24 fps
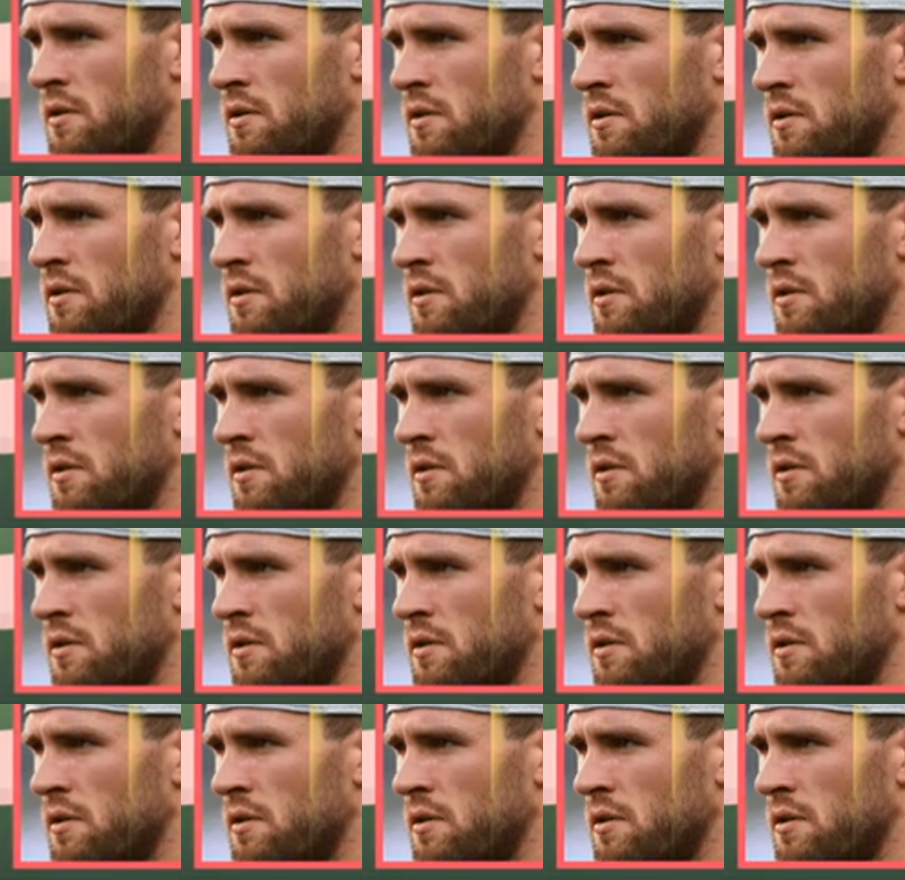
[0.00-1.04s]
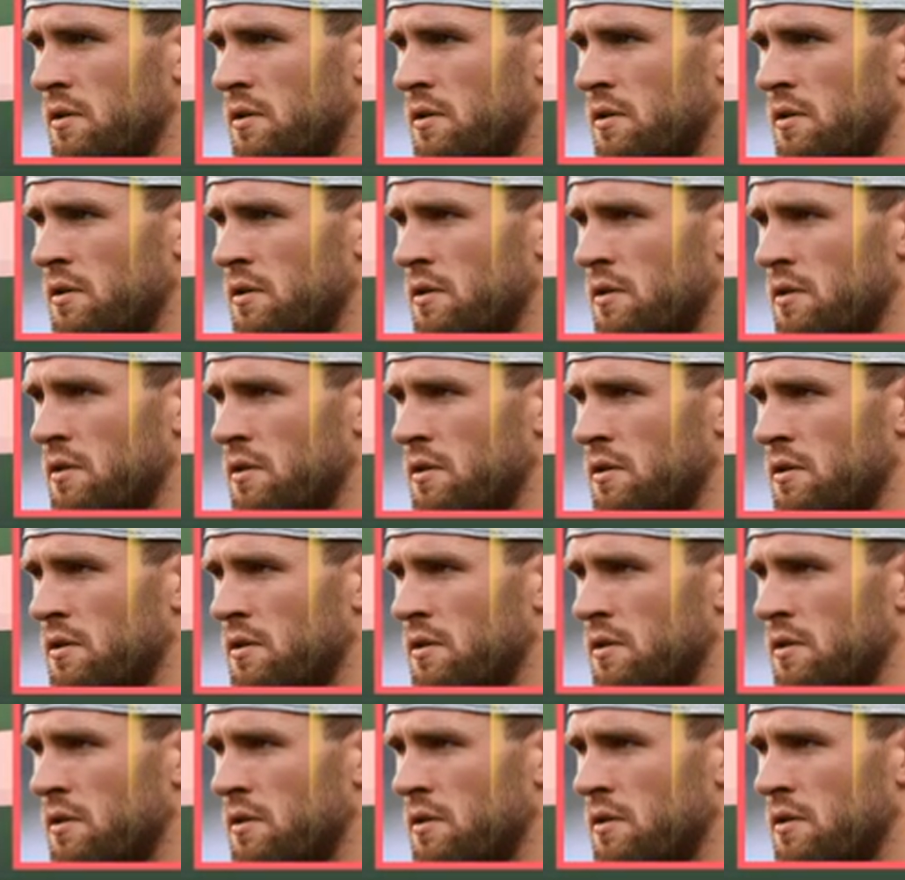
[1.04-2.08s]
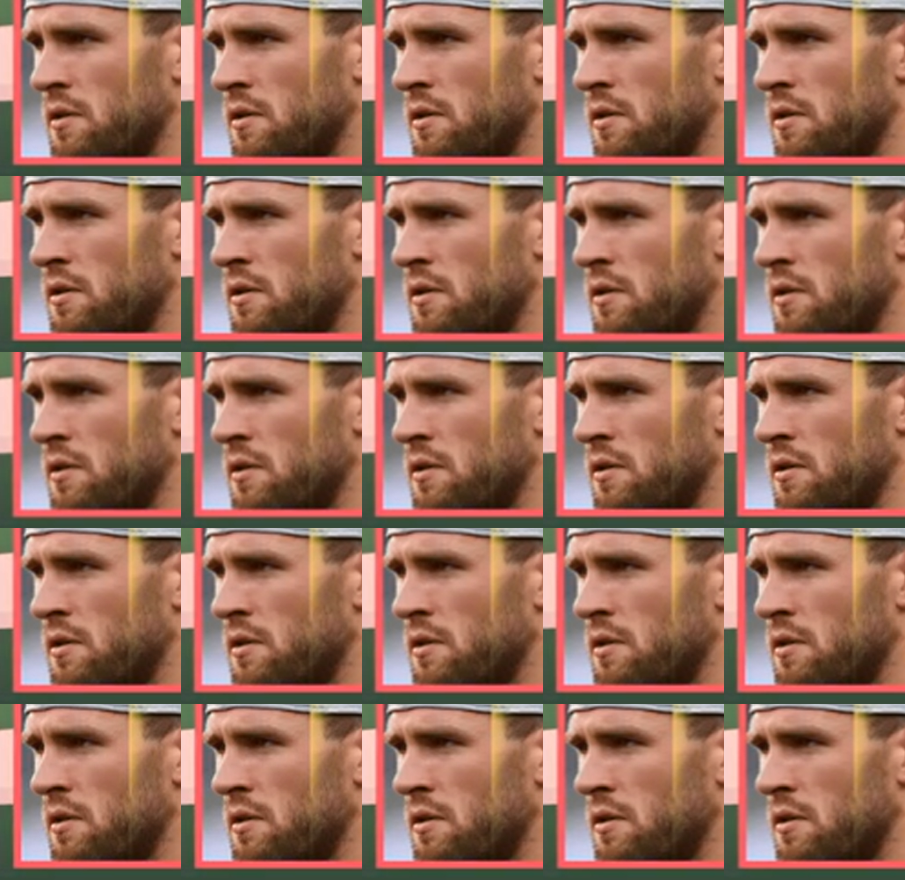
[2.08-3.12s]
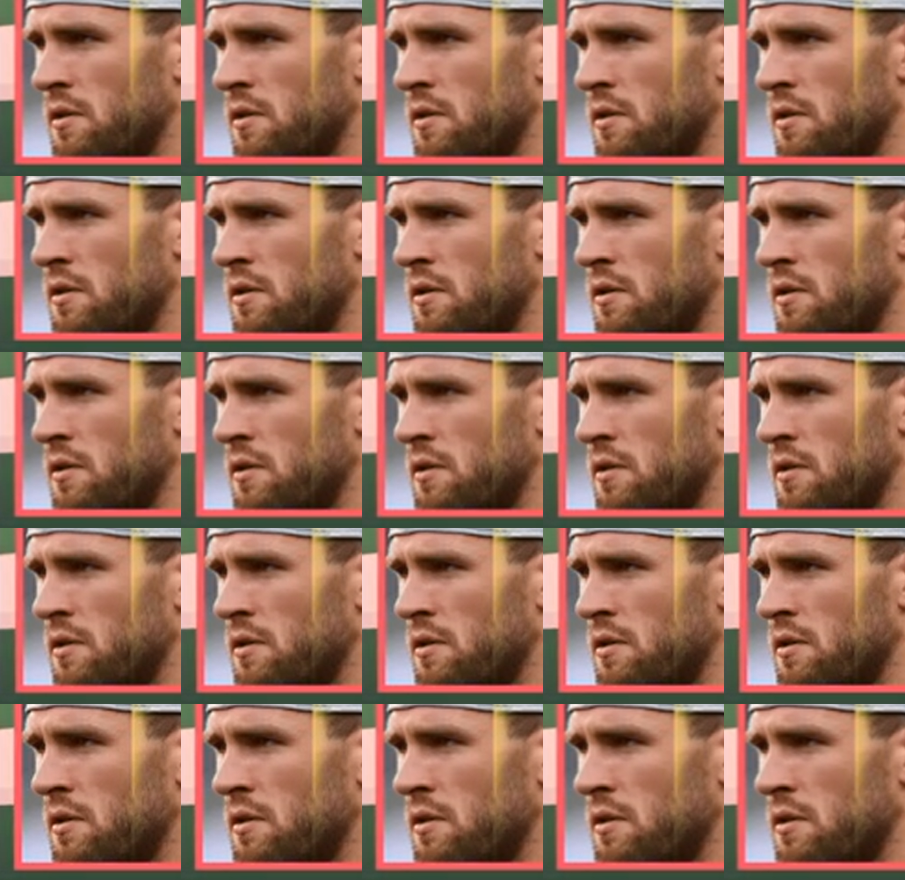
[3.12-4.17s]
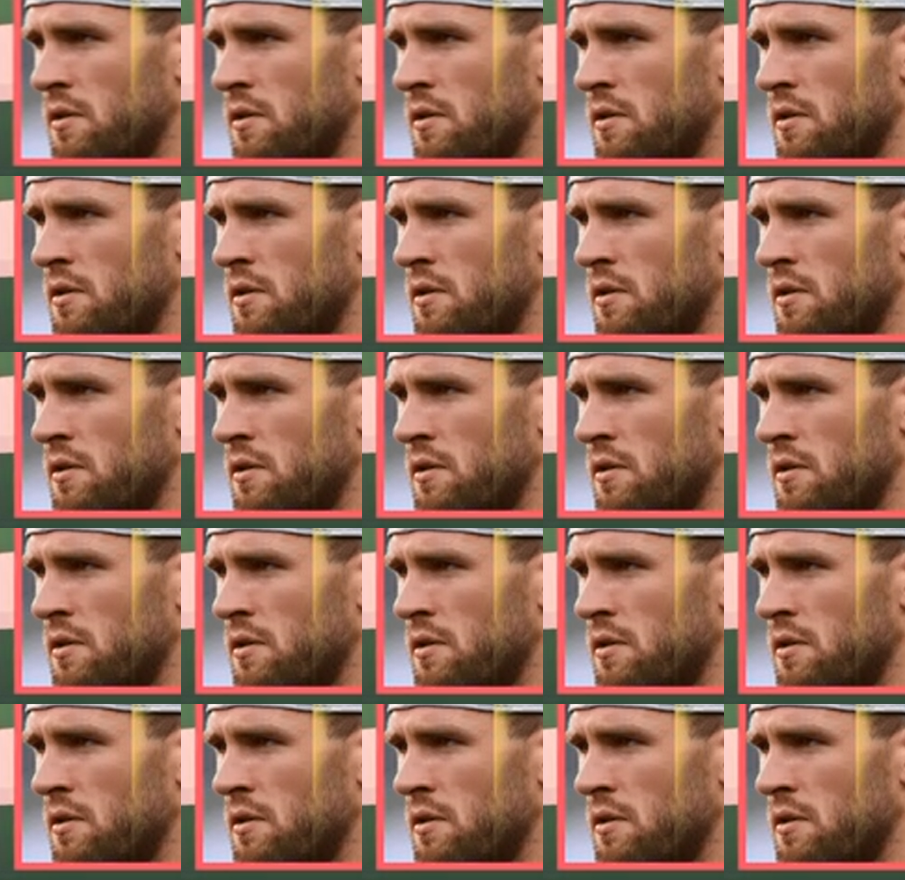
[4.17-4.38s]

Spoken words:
No words are spoken by the person on screen.